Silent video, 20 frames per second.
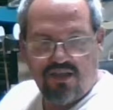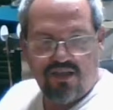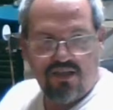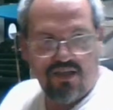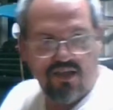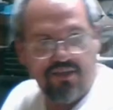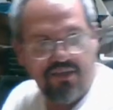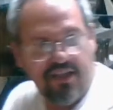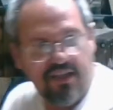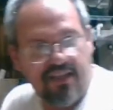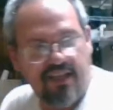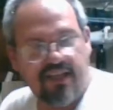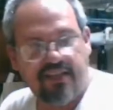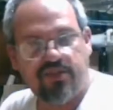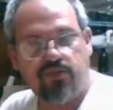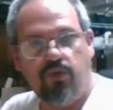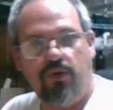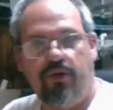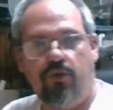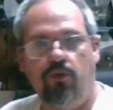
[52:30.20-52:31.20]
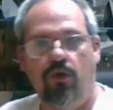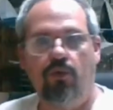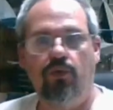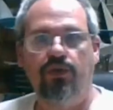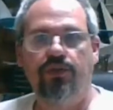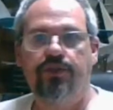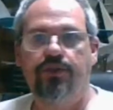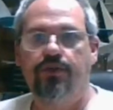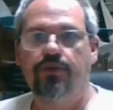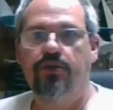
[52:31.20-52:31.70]
I think next week what
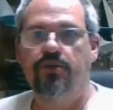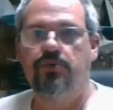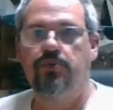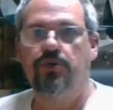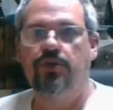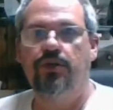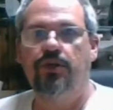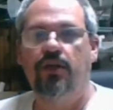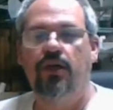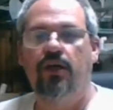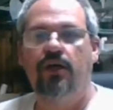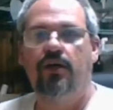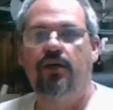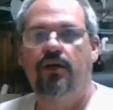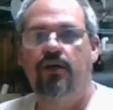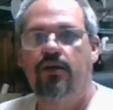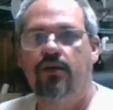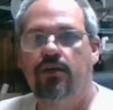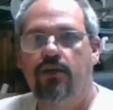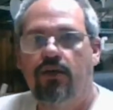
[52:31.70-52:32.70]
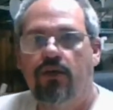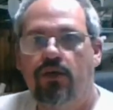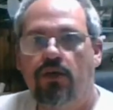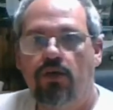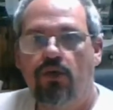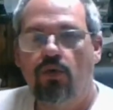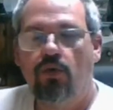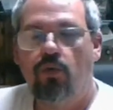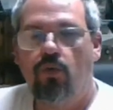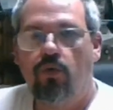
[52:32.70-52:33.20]
we'll do is we'll
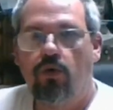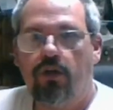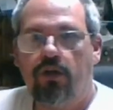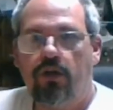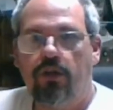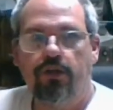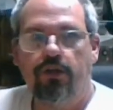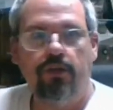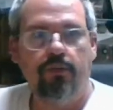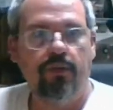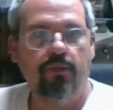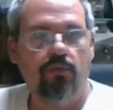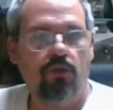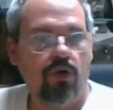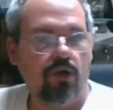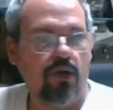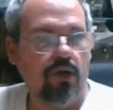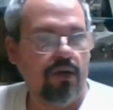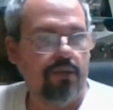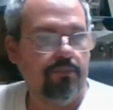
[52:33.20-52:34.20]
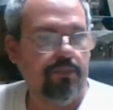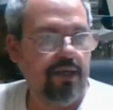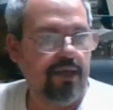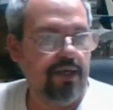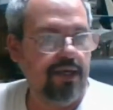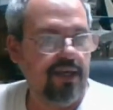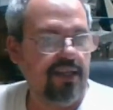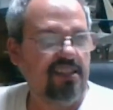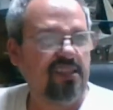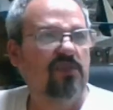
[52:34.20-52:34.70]
work a little bit more on
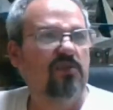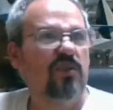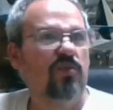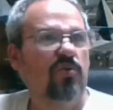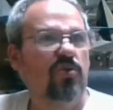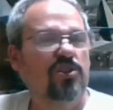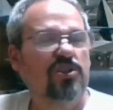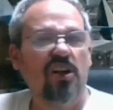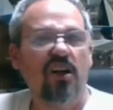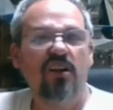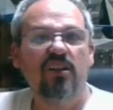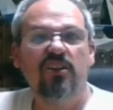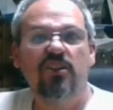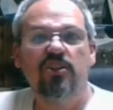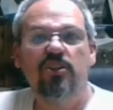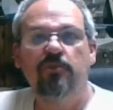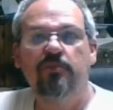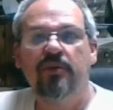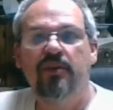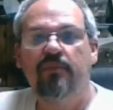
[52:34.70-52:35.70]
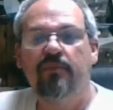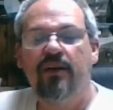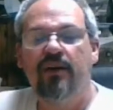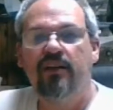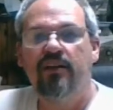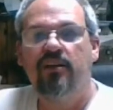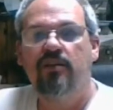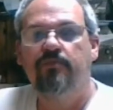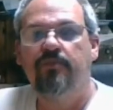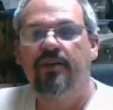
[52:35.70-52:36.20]
planes, and then we'll talk a little bit
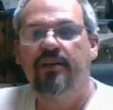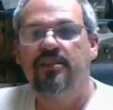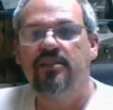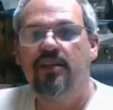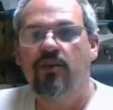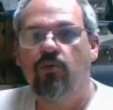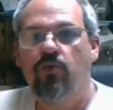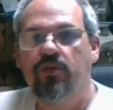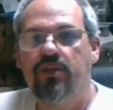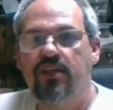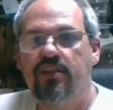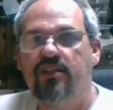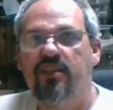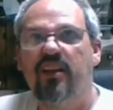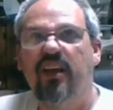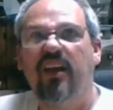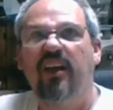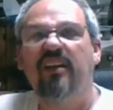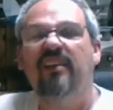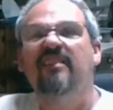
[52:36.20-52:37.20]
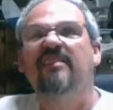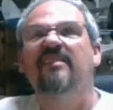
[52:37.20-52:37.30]
about airplanes like we did today.